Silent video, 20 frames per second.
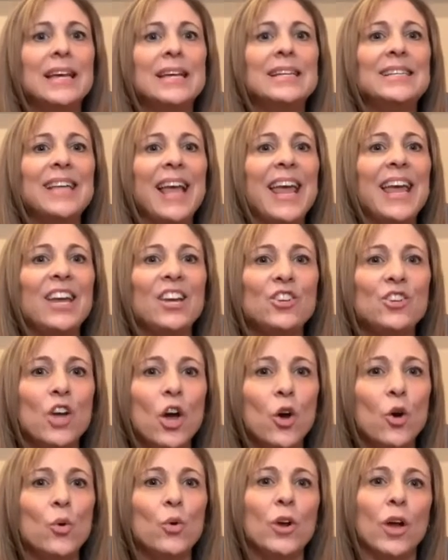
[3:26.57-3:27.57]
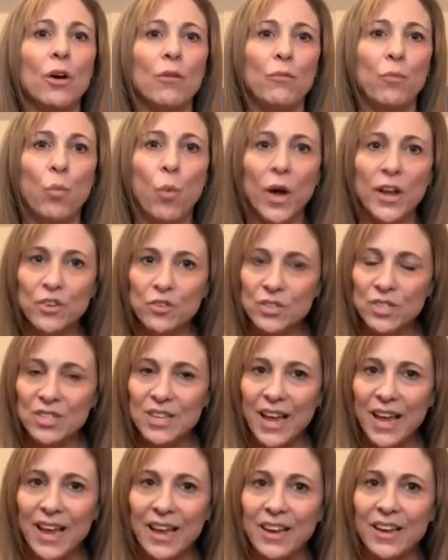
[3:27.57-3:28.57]
Take note of what you're
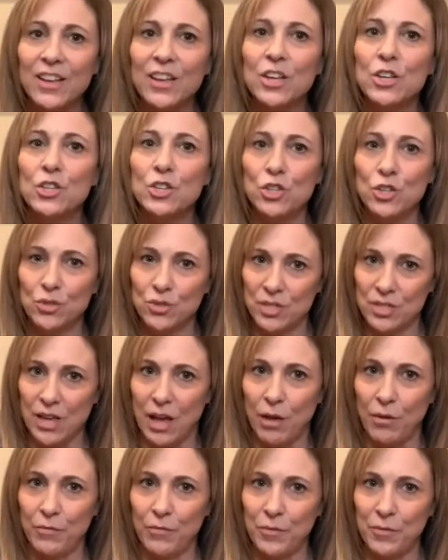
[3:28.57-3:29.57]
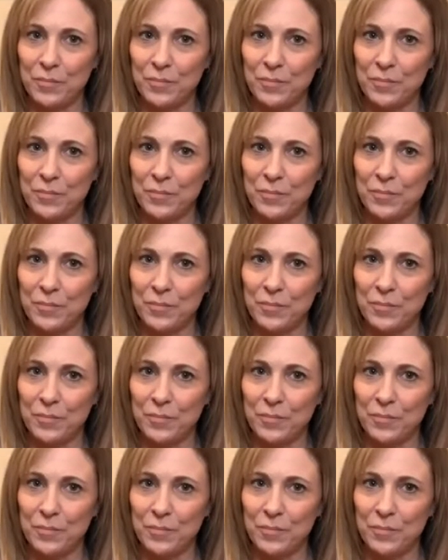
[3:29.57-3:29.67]
saying to yourself.